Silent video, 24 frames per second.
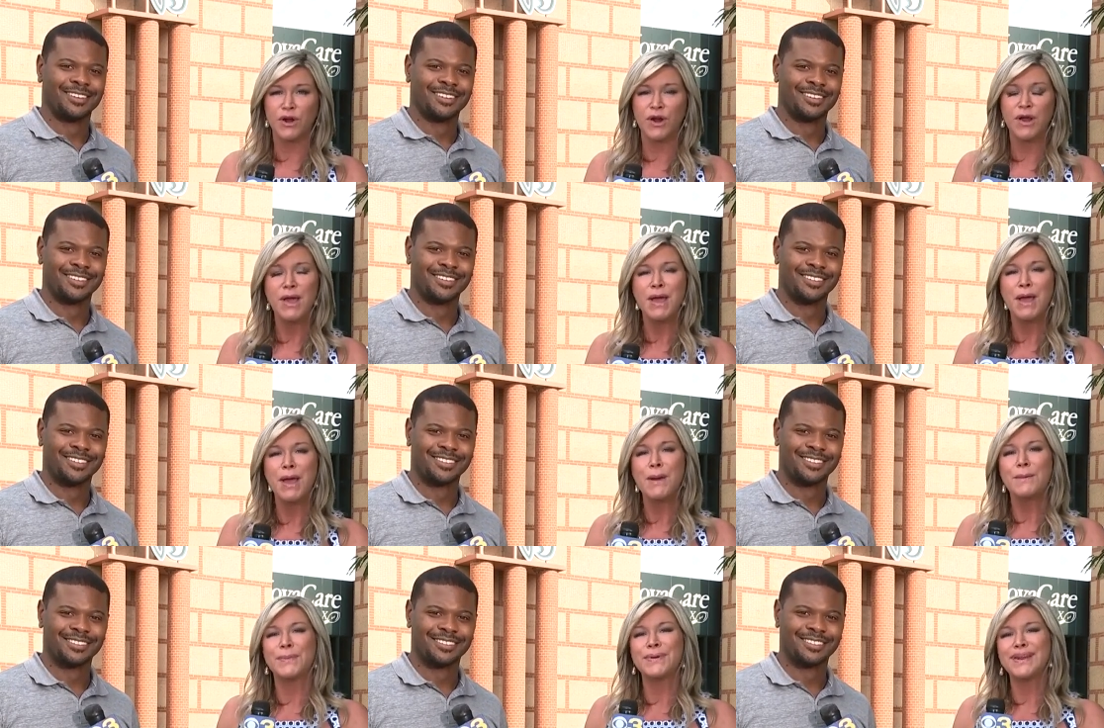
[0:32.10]
Speaker 1: her.
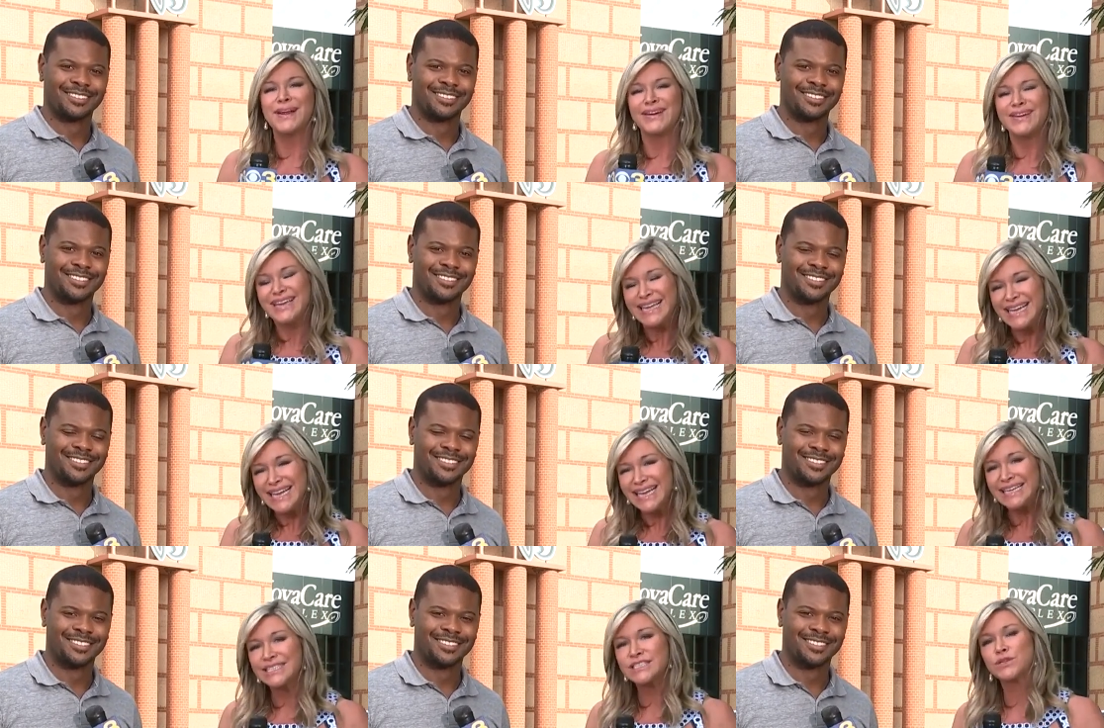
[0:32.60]
But now
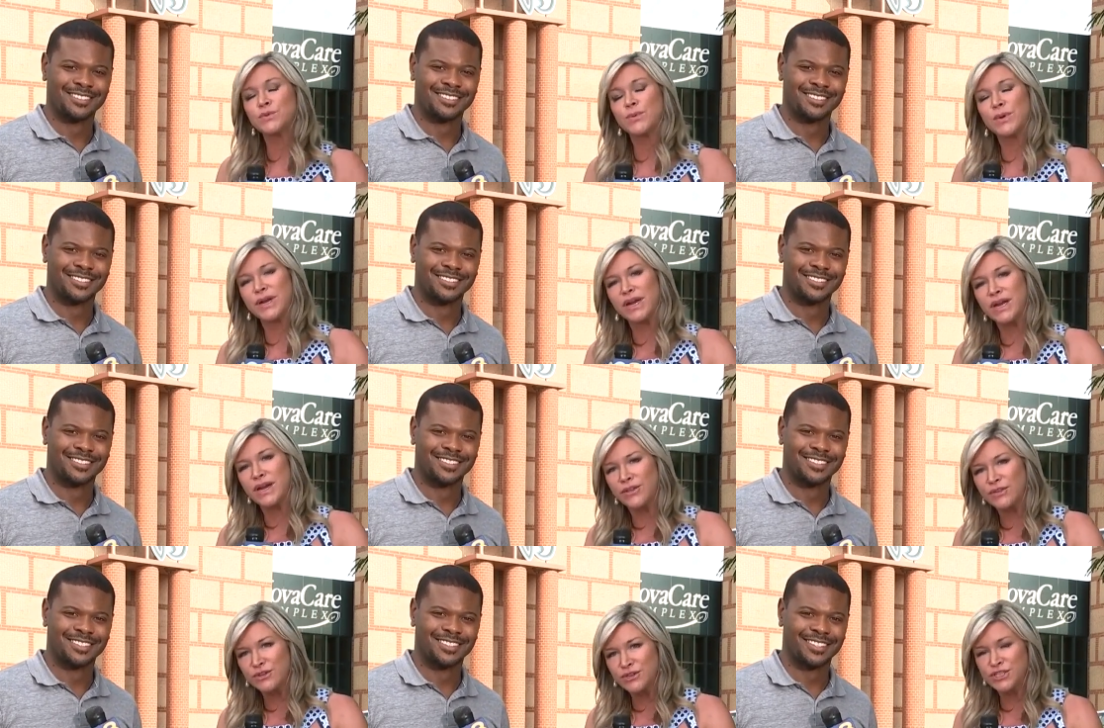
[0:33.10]
he has to
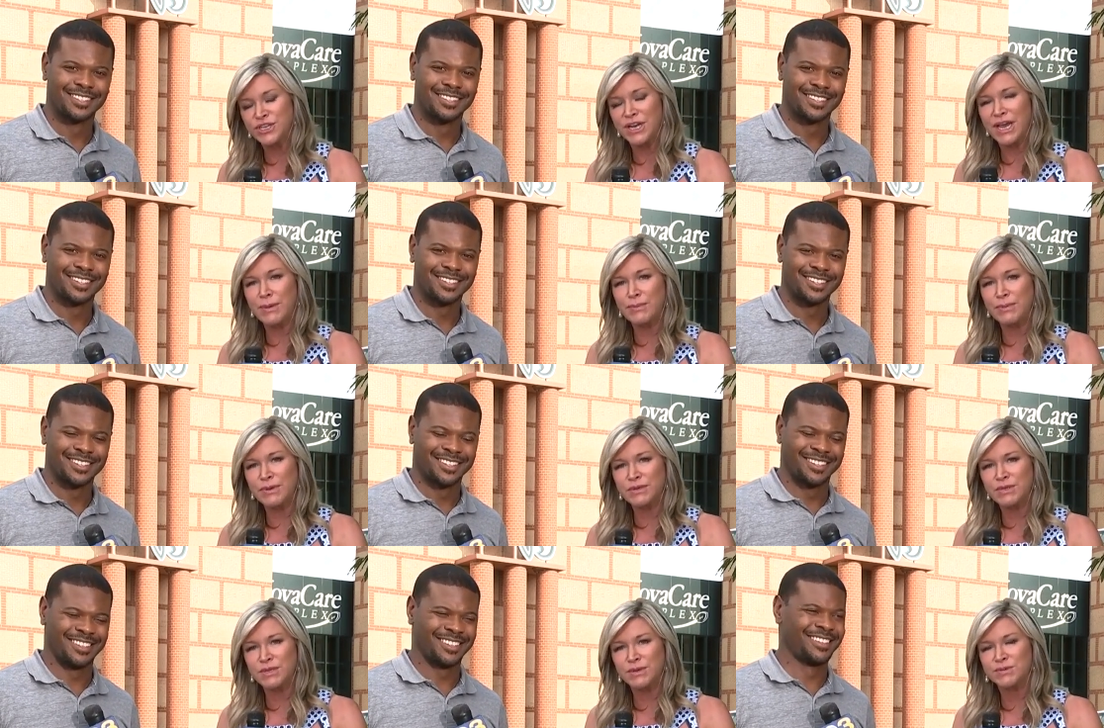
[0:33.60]
win another
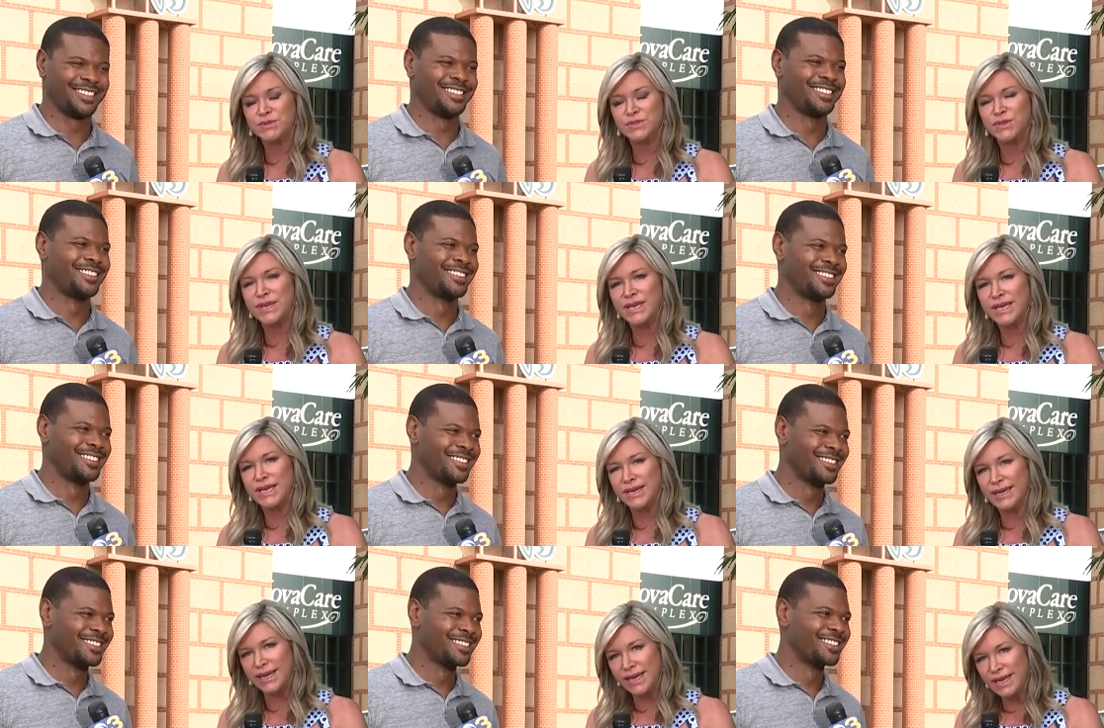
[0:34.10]
championship so
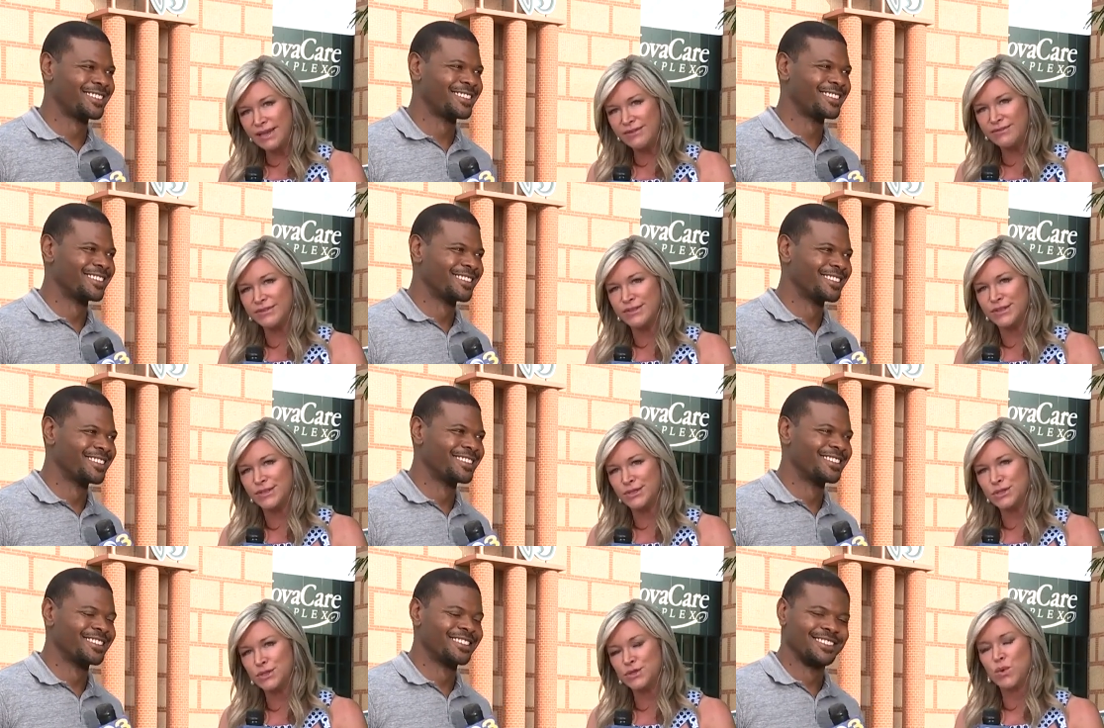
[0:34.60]
he can
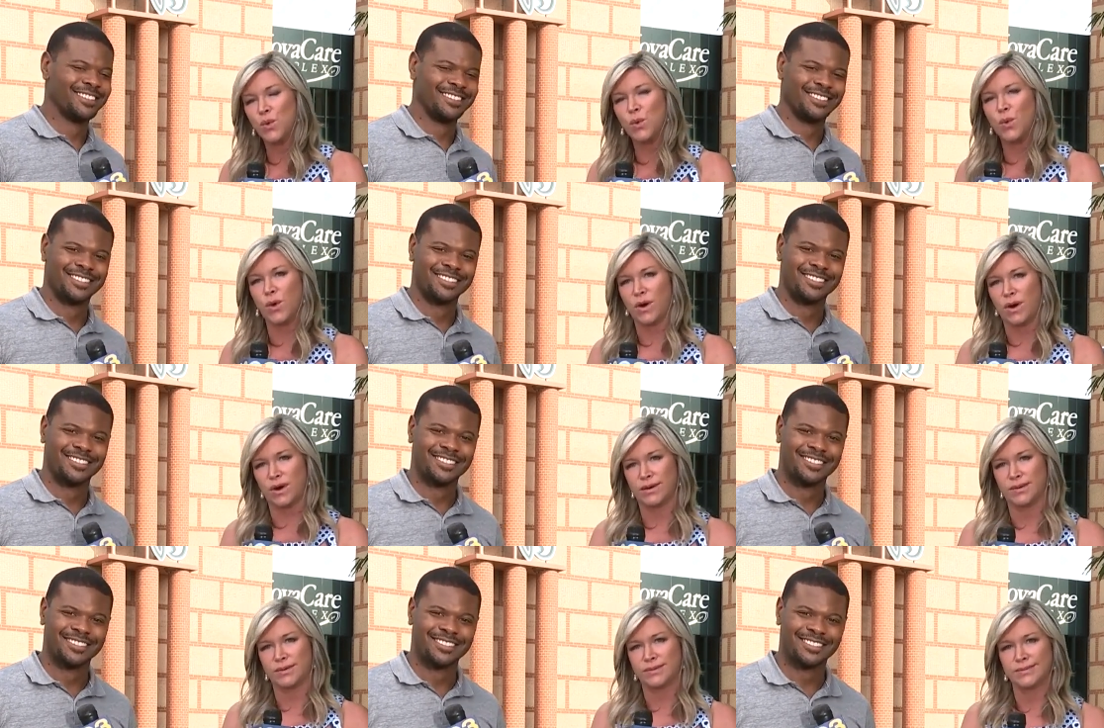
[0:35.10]
even the
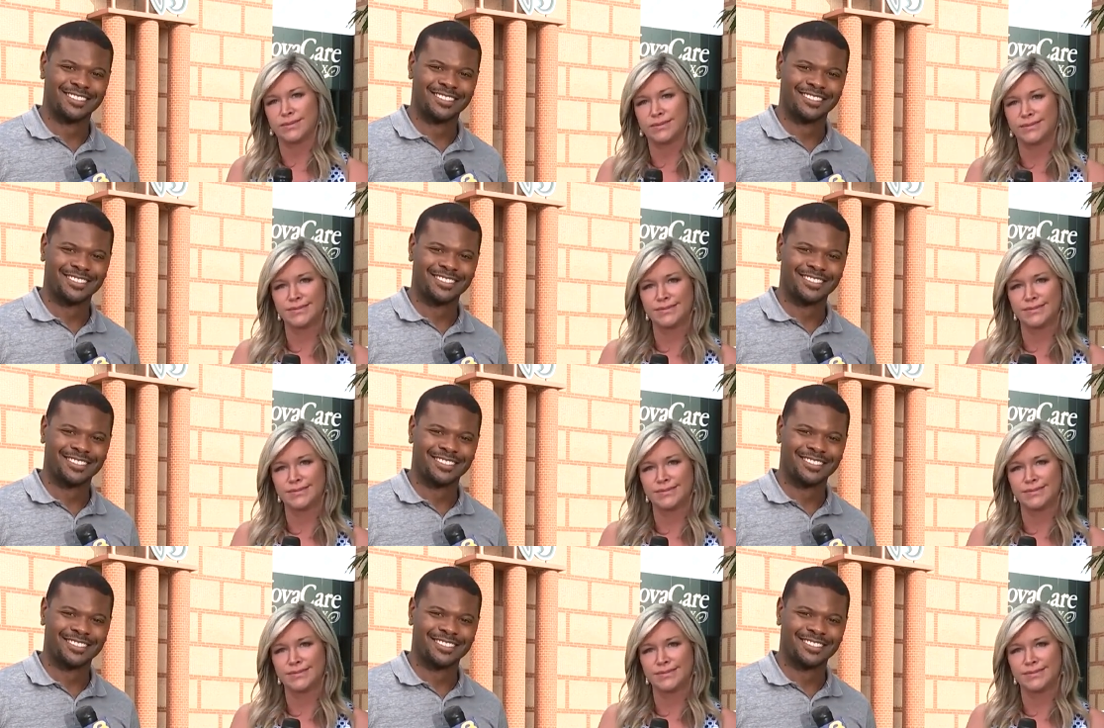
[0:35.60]
score.